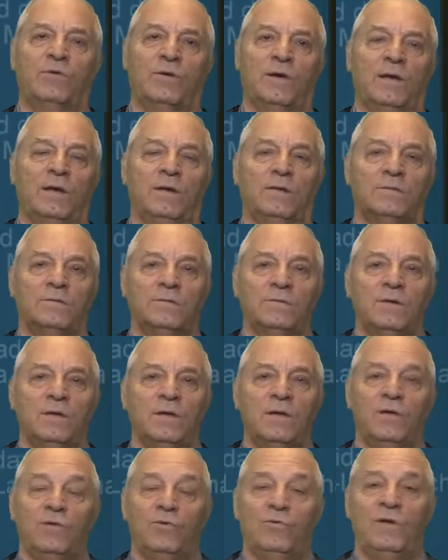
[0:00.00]
because
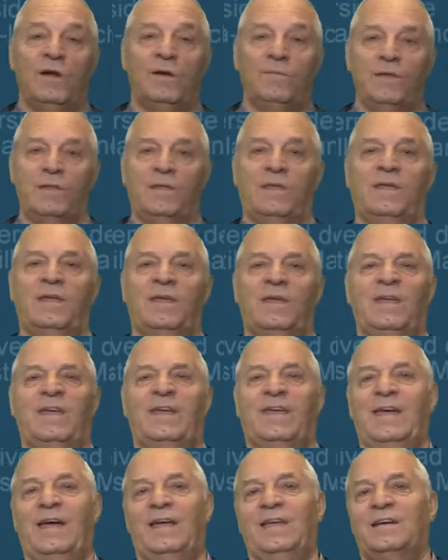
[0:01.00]
we've seen it then.
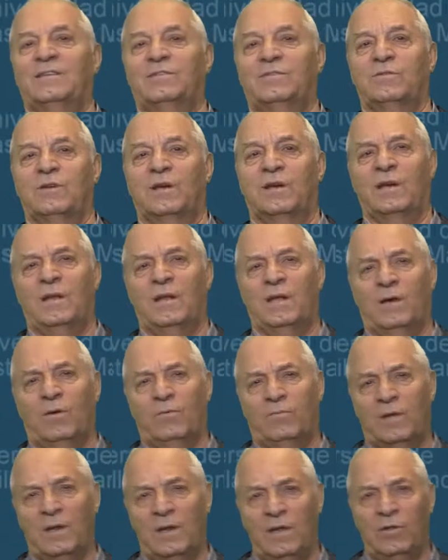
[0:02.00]
What are we
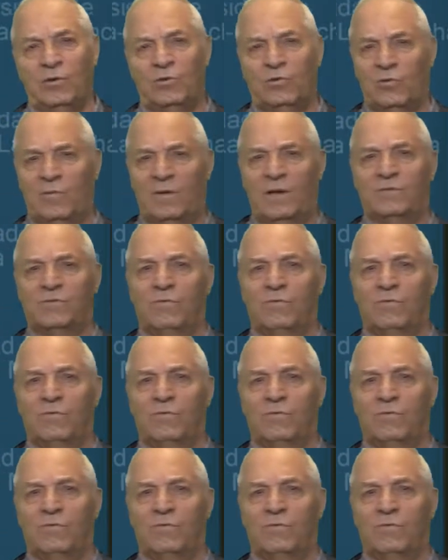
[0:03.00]
going to do?